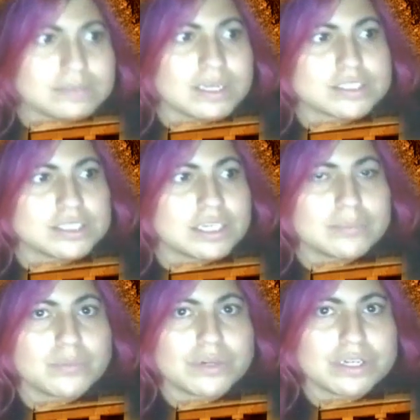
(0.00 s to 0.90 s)
actually
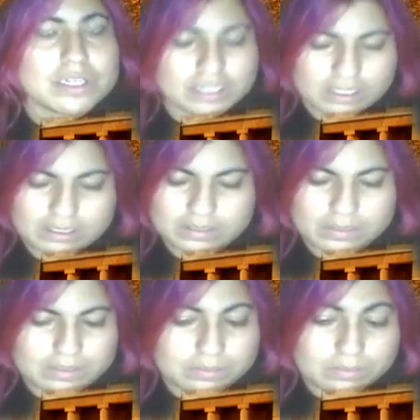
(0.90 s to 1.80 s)
can work. I
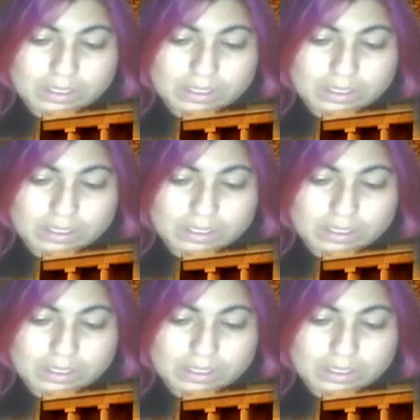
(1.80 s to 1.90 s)
mean,